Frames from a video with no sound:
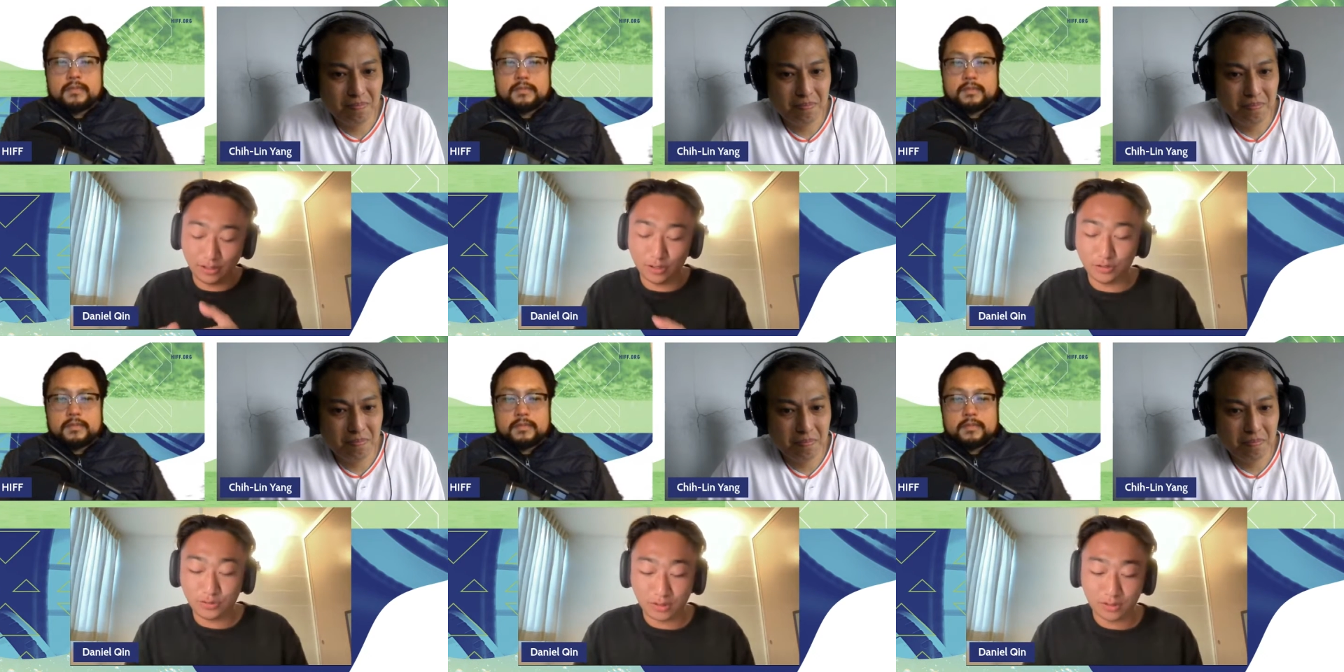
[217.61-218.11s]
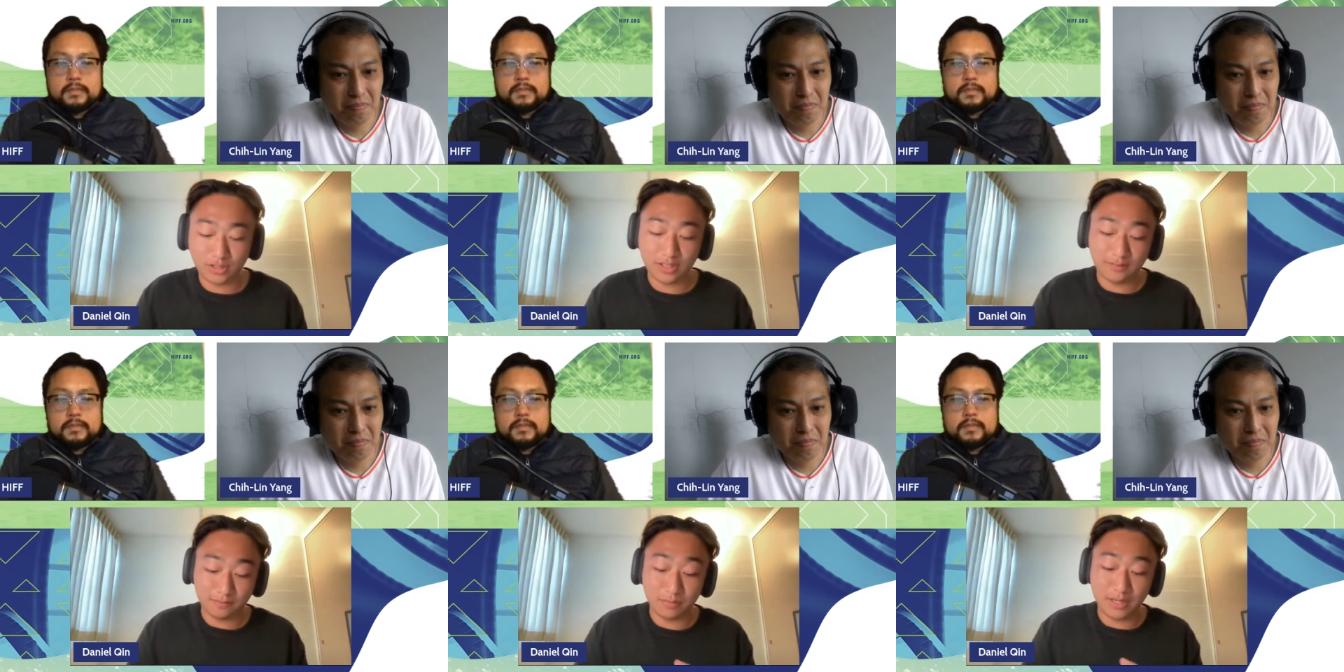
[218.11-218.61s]
Speaker 1: our
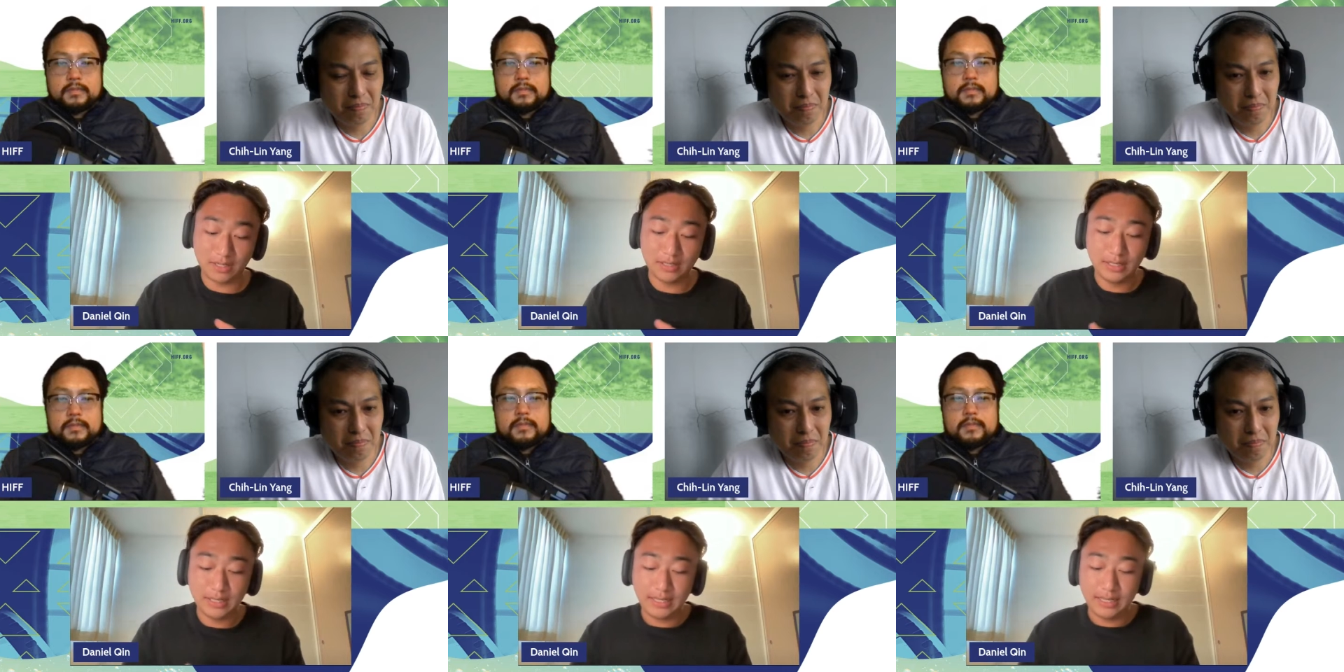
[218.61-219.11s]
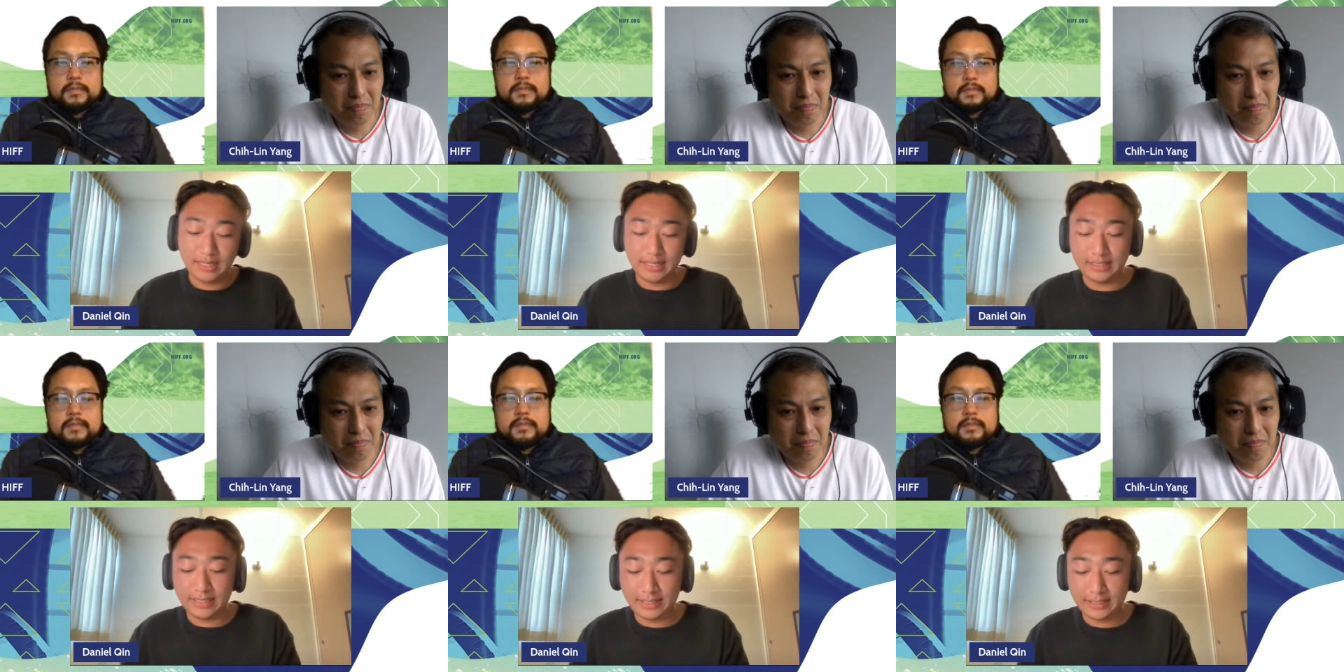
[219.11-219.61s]
director had met,
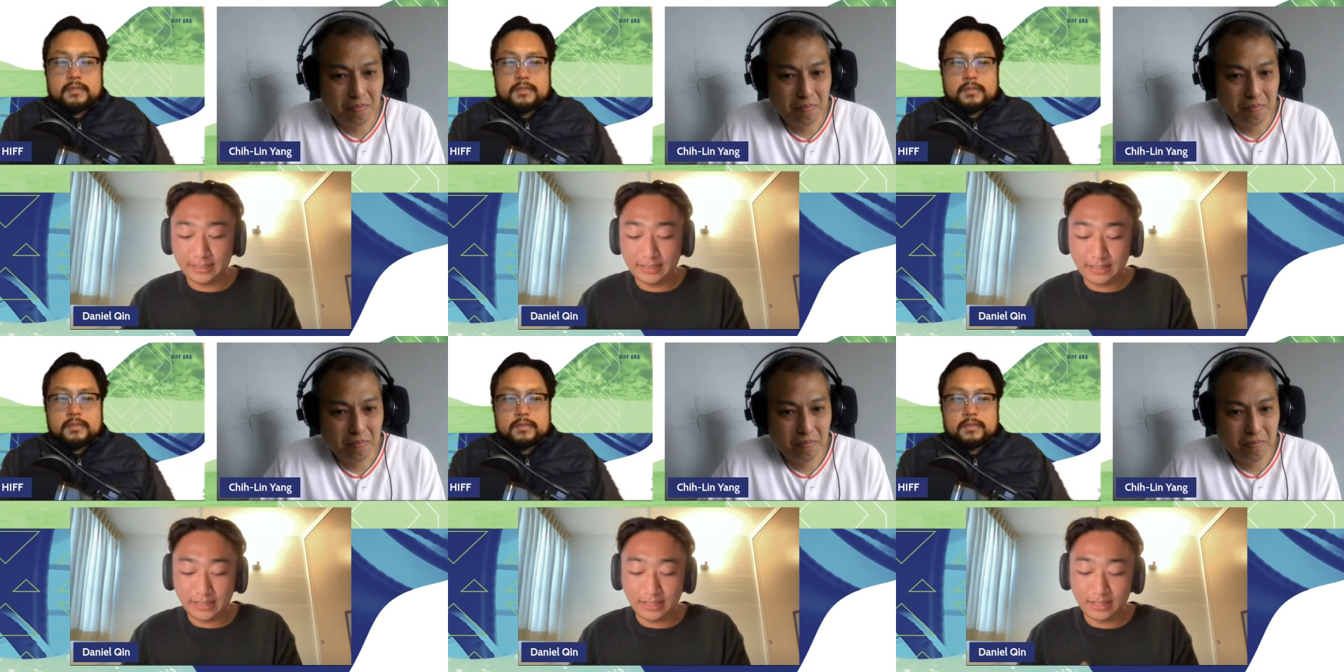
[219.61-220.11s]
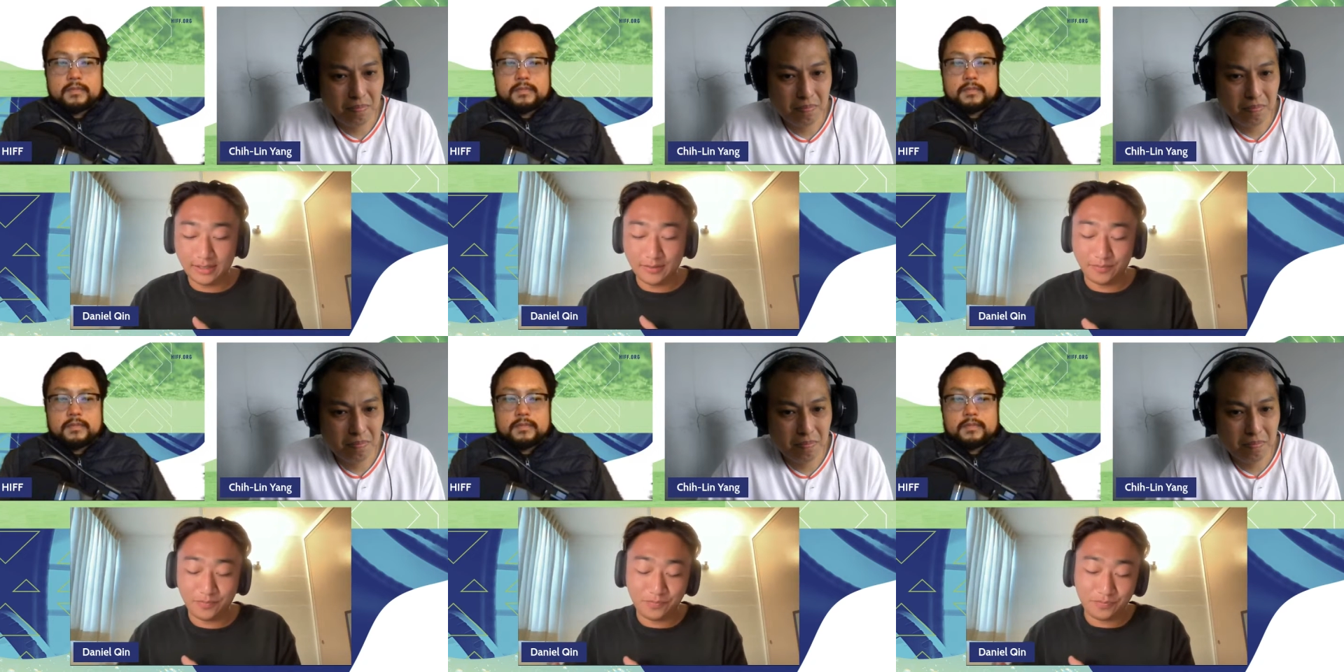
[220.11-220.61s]
and then
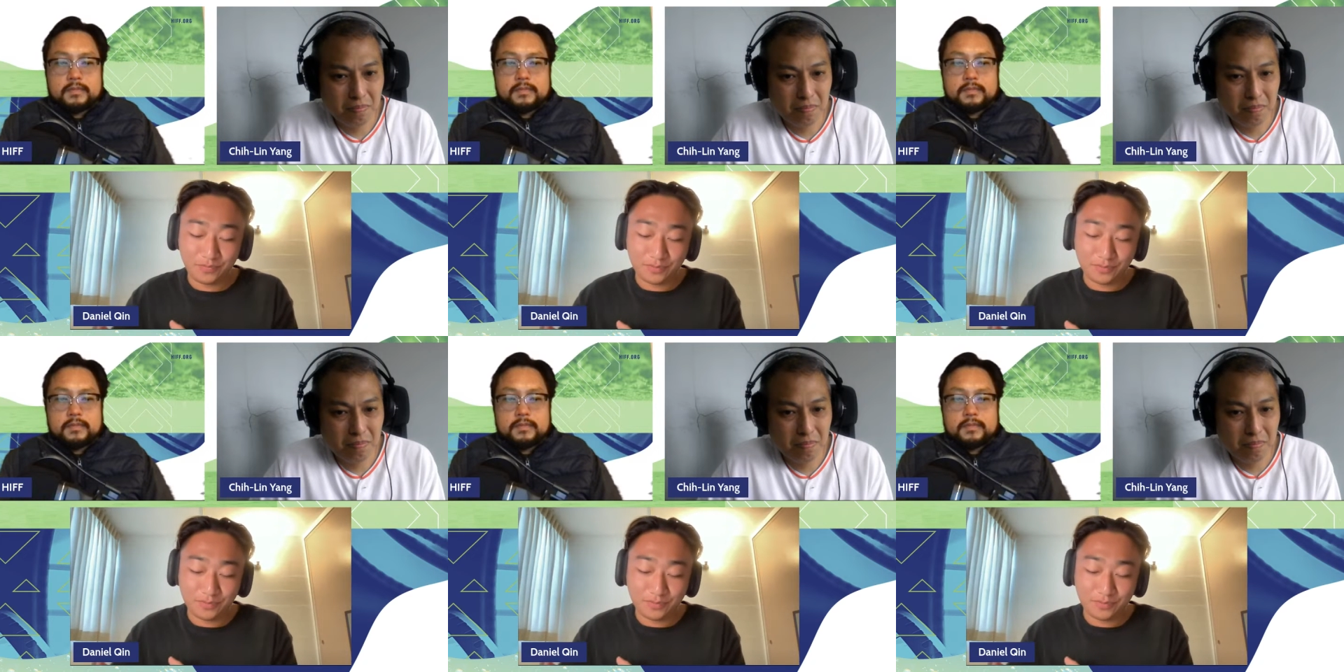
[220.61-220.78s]
um,